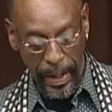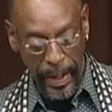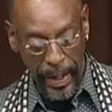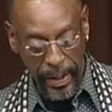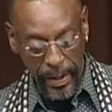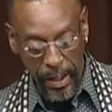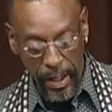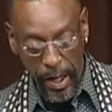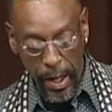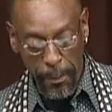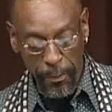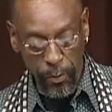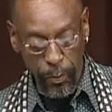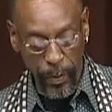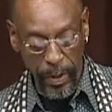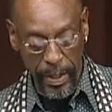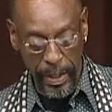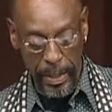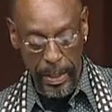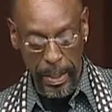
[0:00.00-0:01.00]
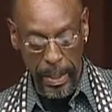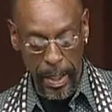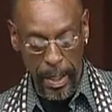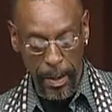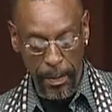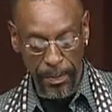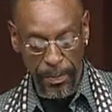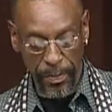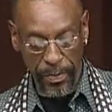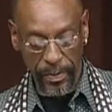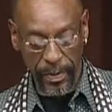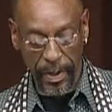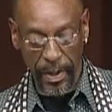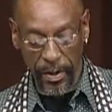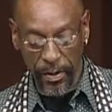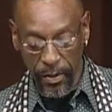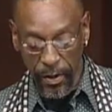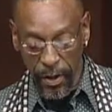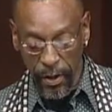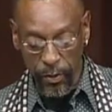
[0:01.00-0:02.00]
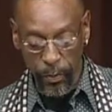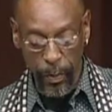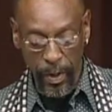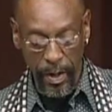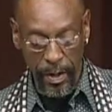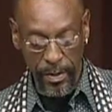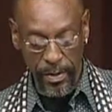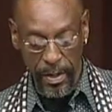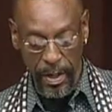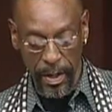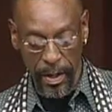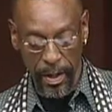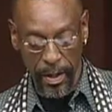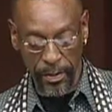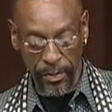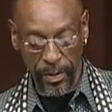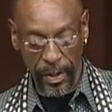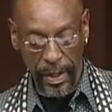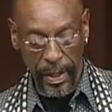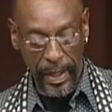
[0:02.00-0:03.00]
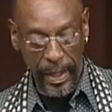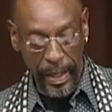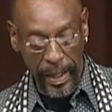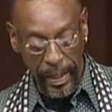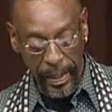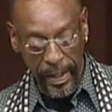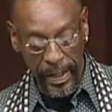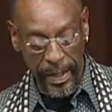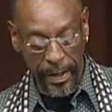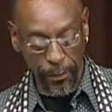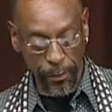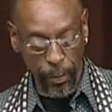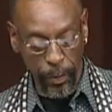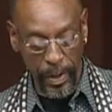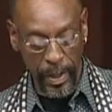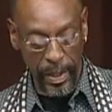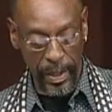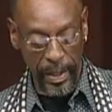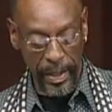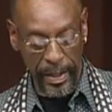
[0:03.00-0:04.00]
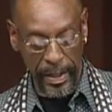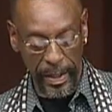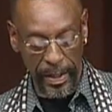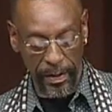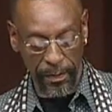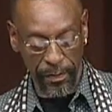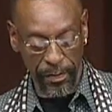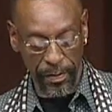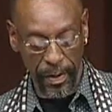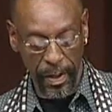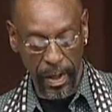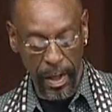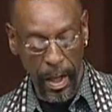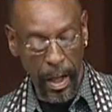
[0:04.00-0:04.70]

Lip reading: It comes when it comes, it does what it does, it leaves when it leaves.